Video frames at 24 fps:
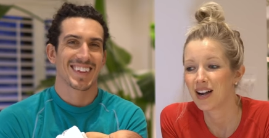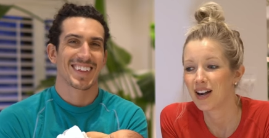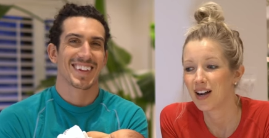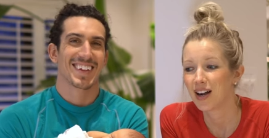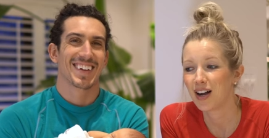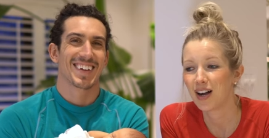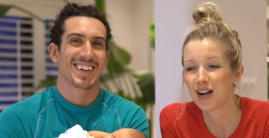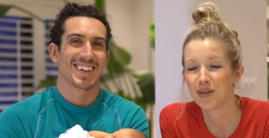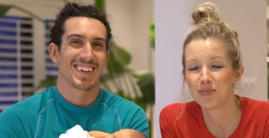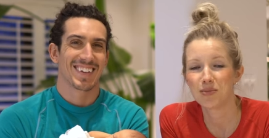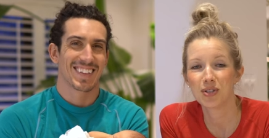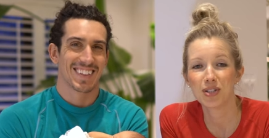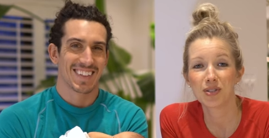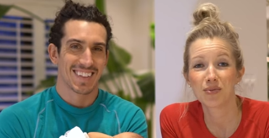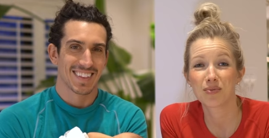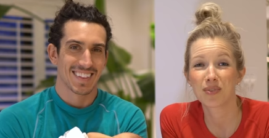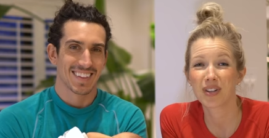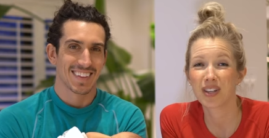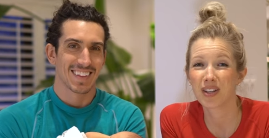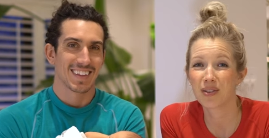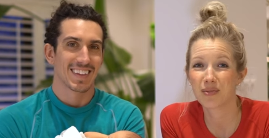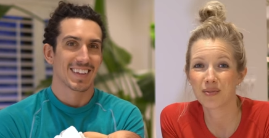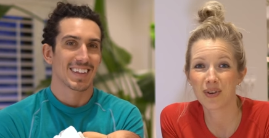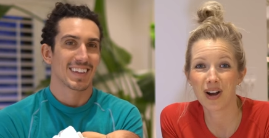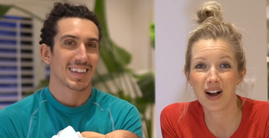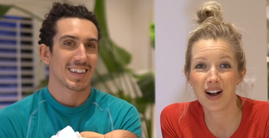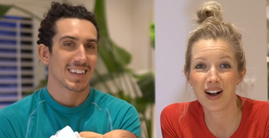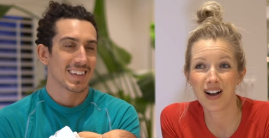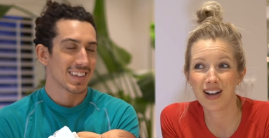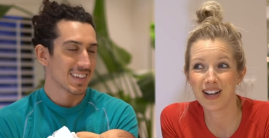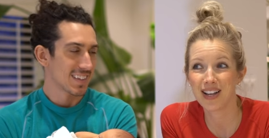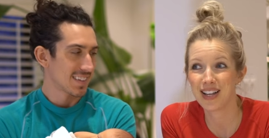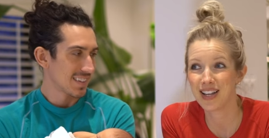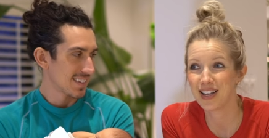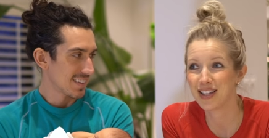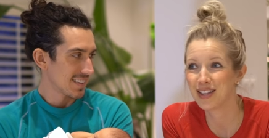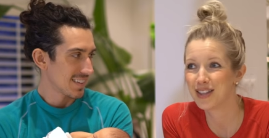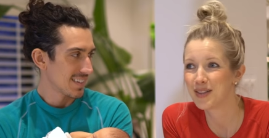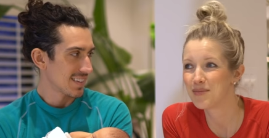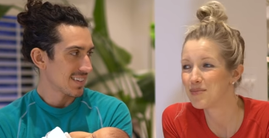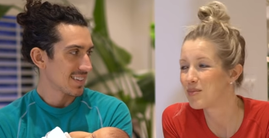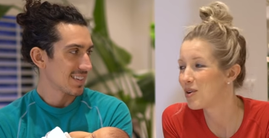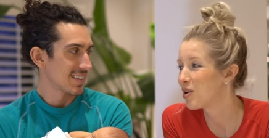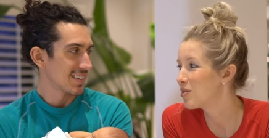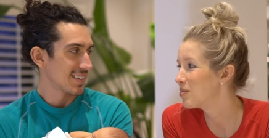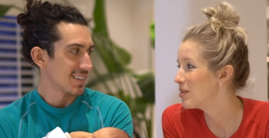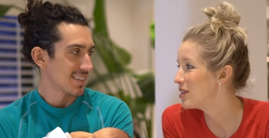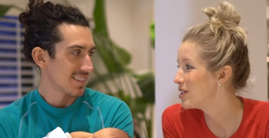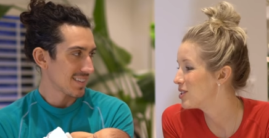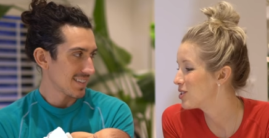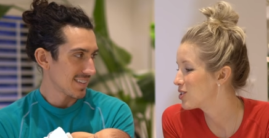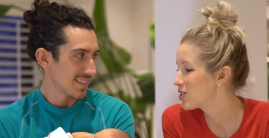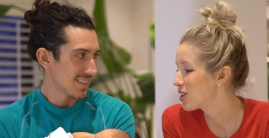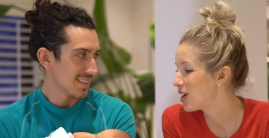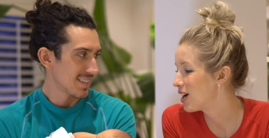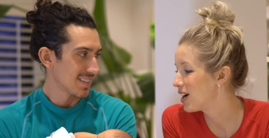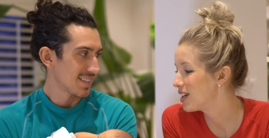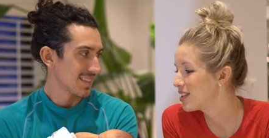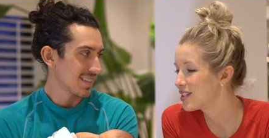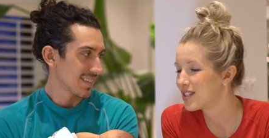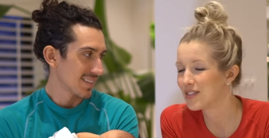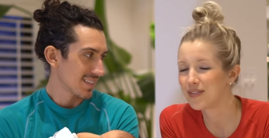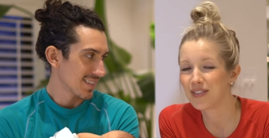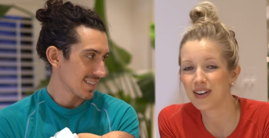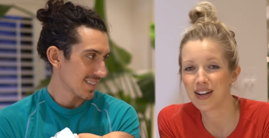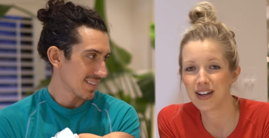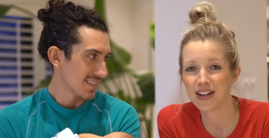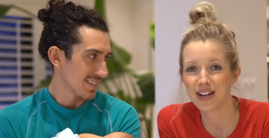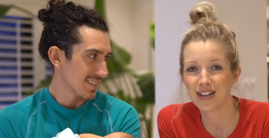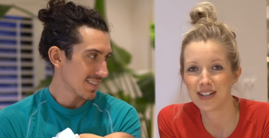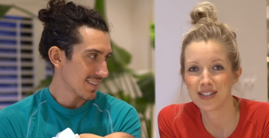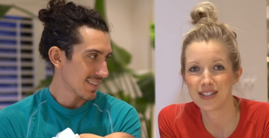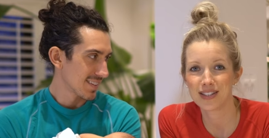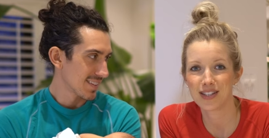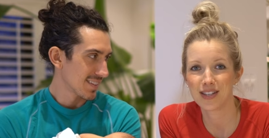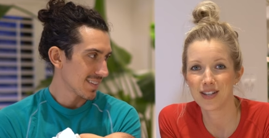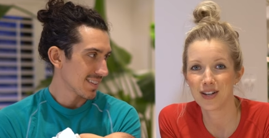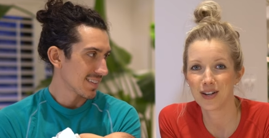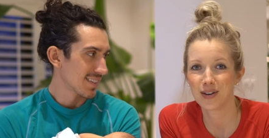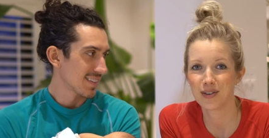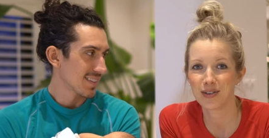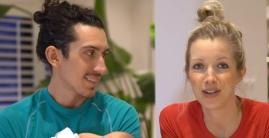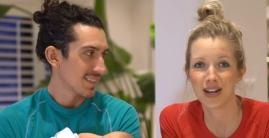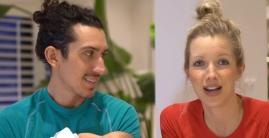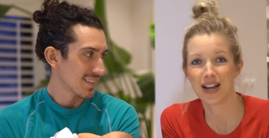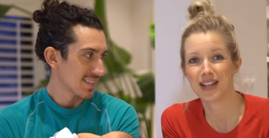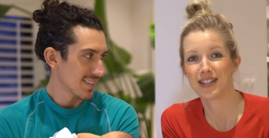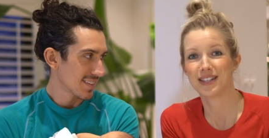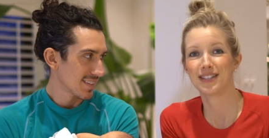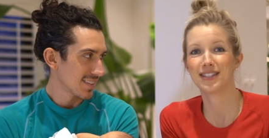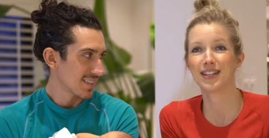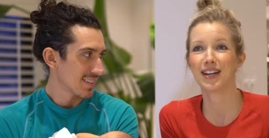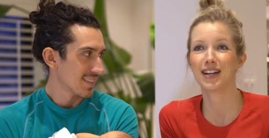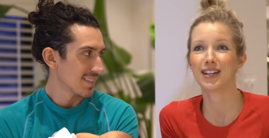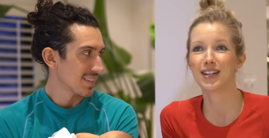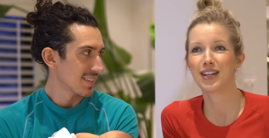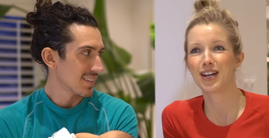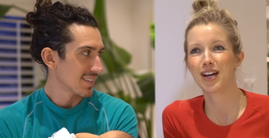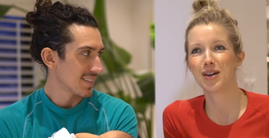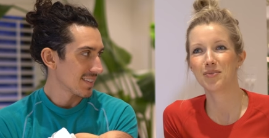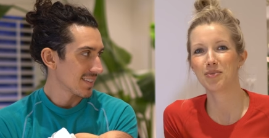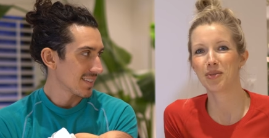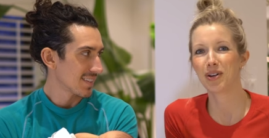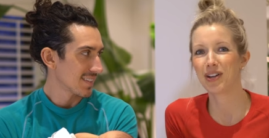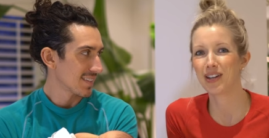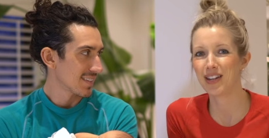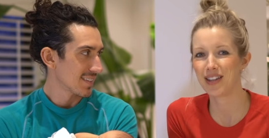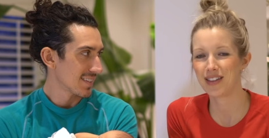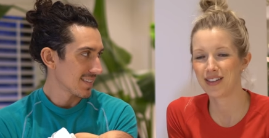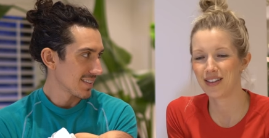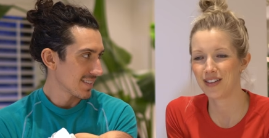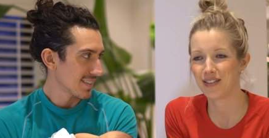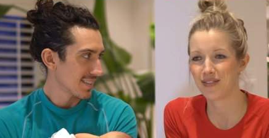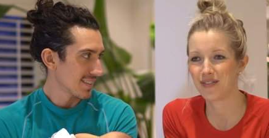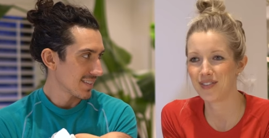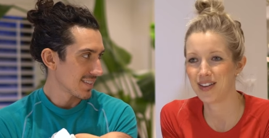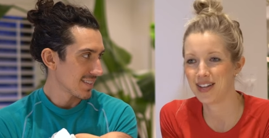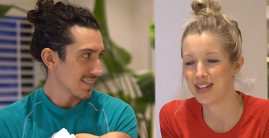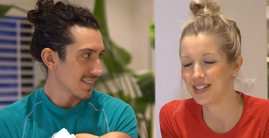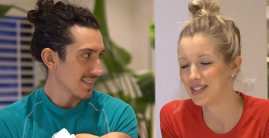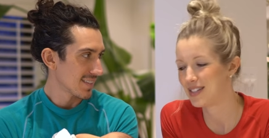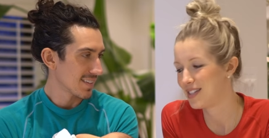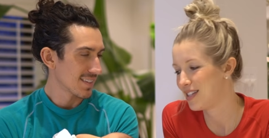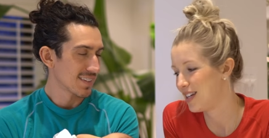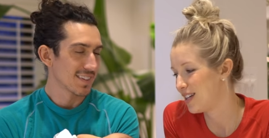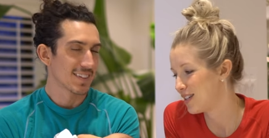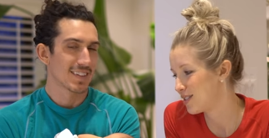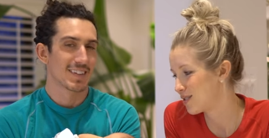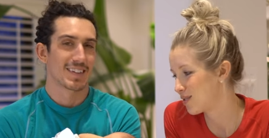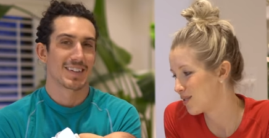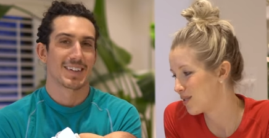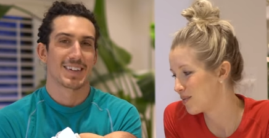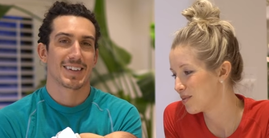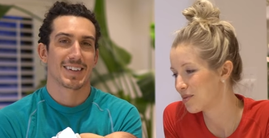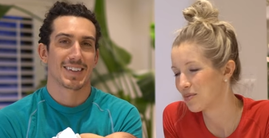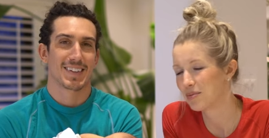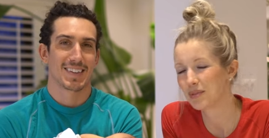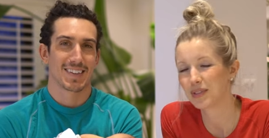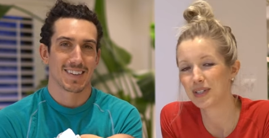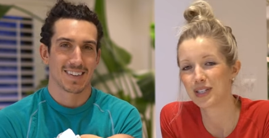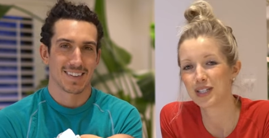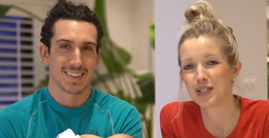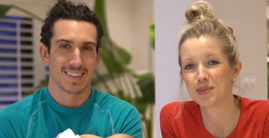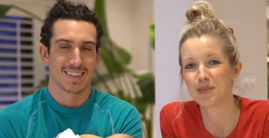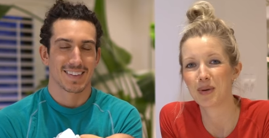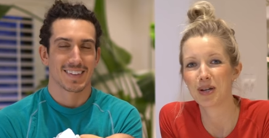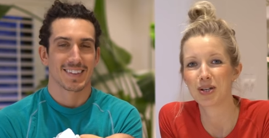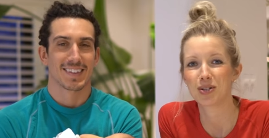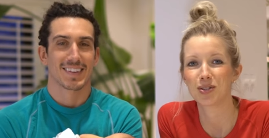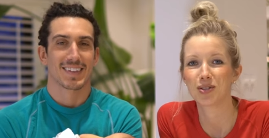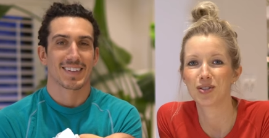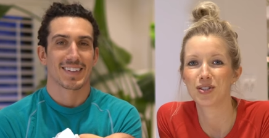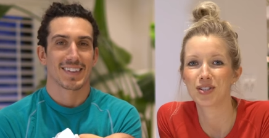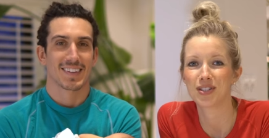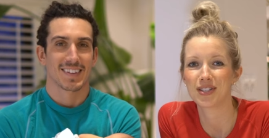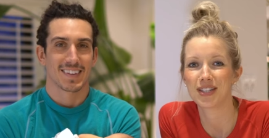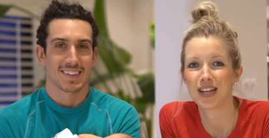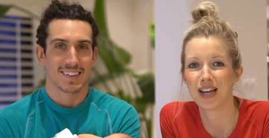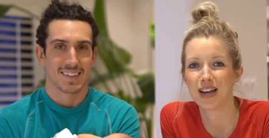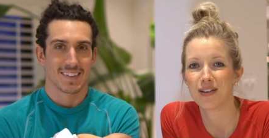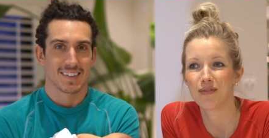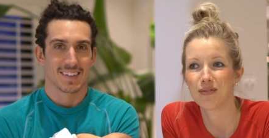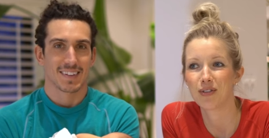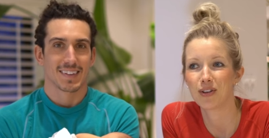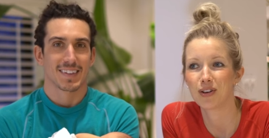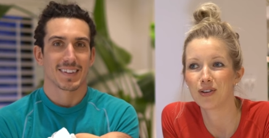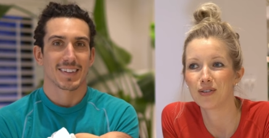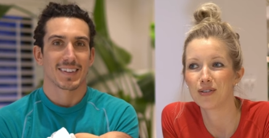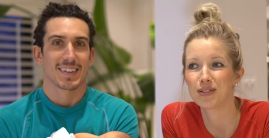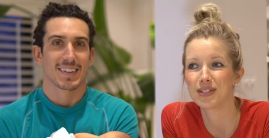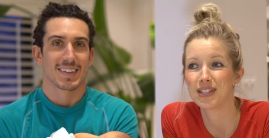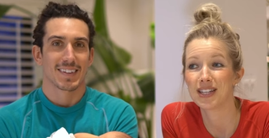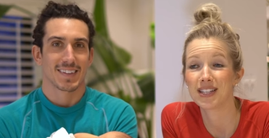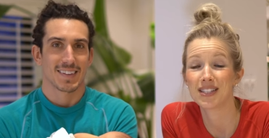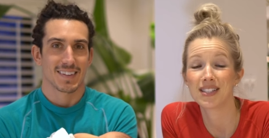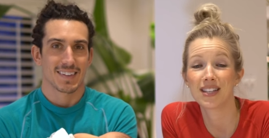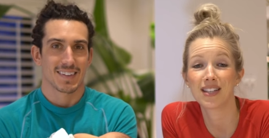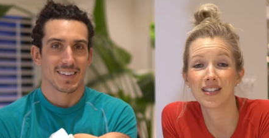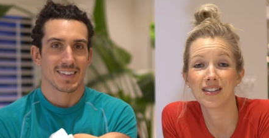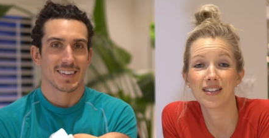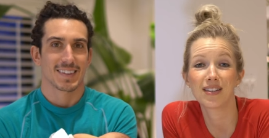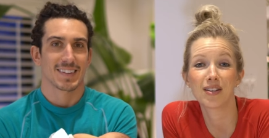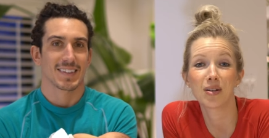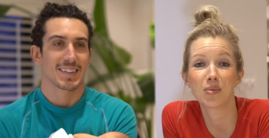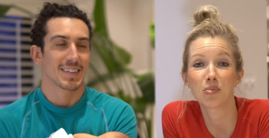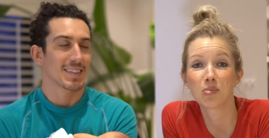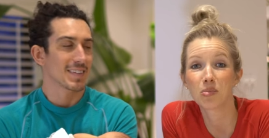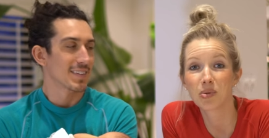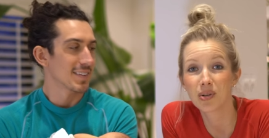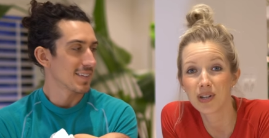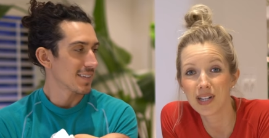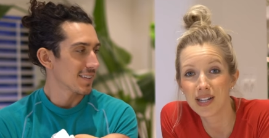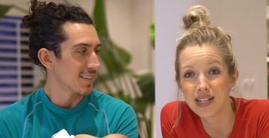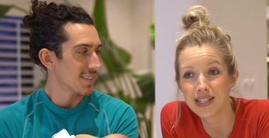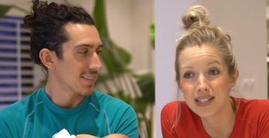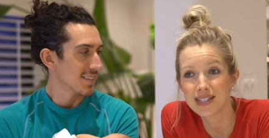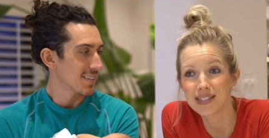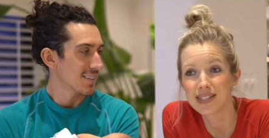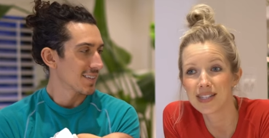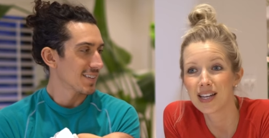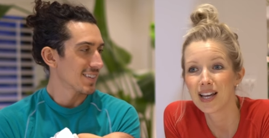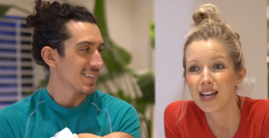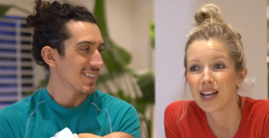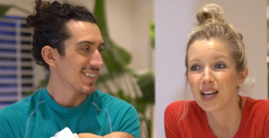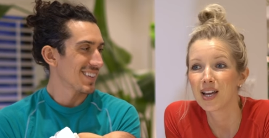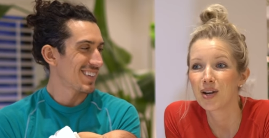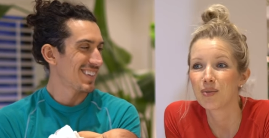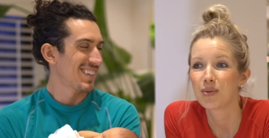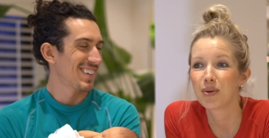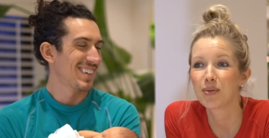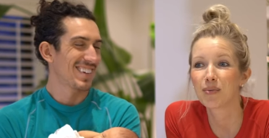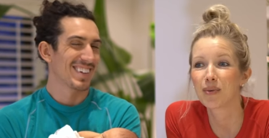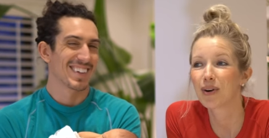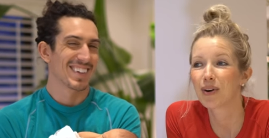Speaker 1: Um, just really raw in the moment shots of us, you know, not done up or anything fancy. So it was really special just to have those. They sent in a priest. We